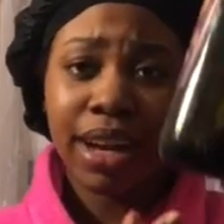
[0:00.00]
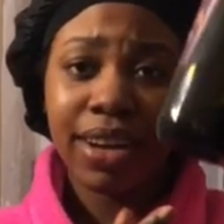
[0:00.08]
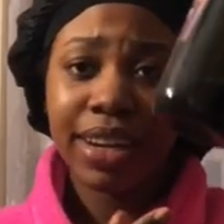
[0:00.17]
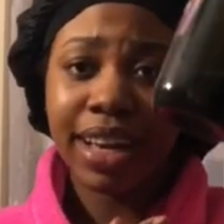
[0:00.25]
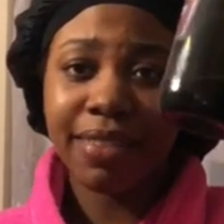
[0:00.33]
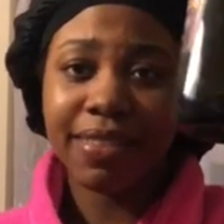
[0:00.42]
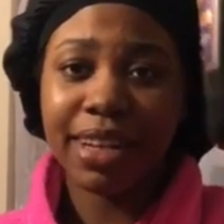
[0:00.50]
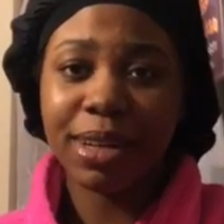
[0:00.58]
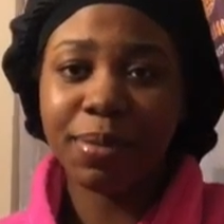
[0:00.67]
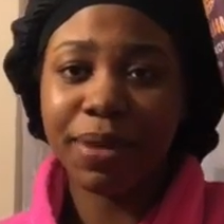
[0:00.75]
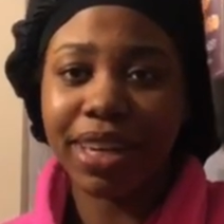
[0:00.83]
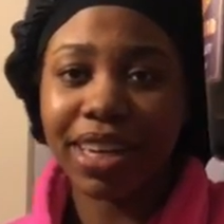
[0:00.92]
I only have a little
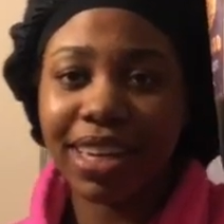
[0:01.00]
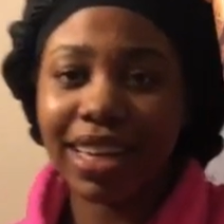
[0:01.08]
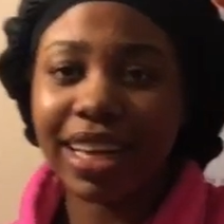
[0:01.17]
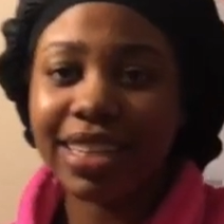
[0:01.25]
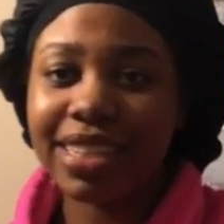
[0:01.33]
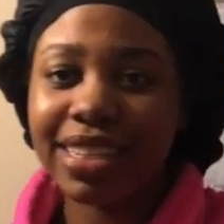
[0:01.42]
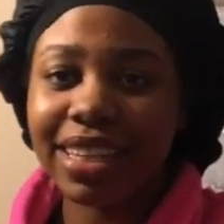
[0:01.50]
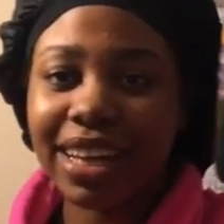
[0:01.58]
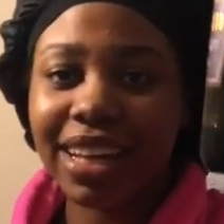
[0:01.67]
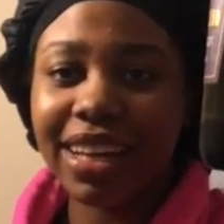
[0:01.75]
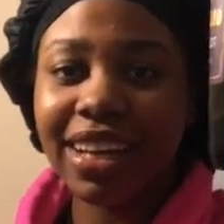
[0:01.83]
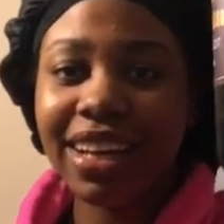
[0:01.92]
bit. Can you guys see that?